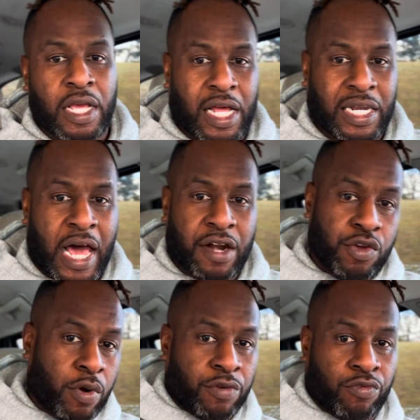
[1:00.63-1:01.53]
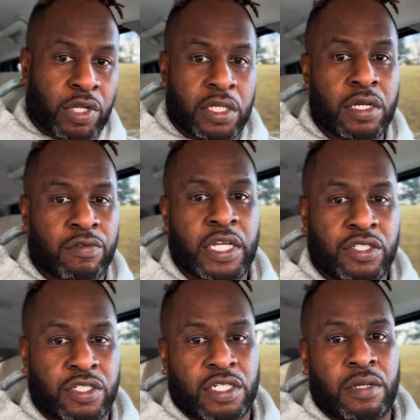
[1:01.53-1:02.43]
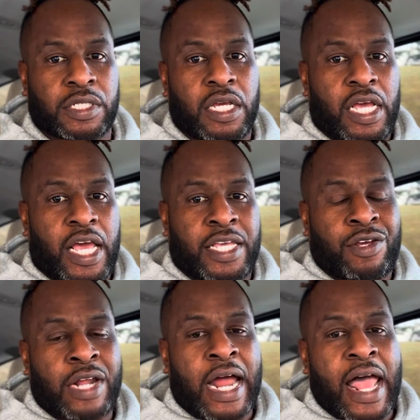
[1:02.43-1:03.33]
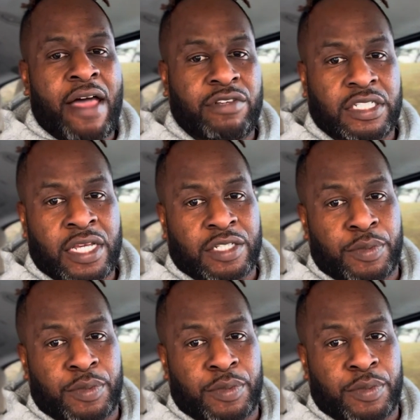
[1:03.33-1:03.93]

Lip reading: A lot of you are in really good relationships and you're not having sex